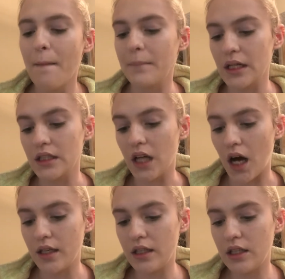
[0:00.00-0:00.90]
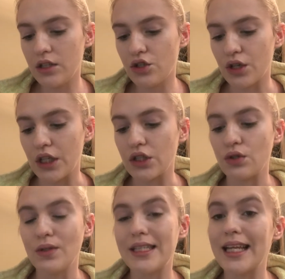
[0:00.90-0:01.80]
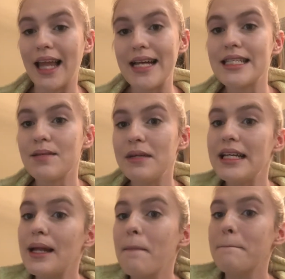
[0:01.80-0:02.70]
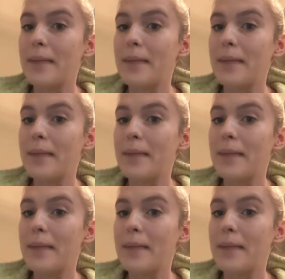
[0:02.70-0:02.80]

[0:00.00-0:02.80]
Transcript: Milani Translucent Light to Medium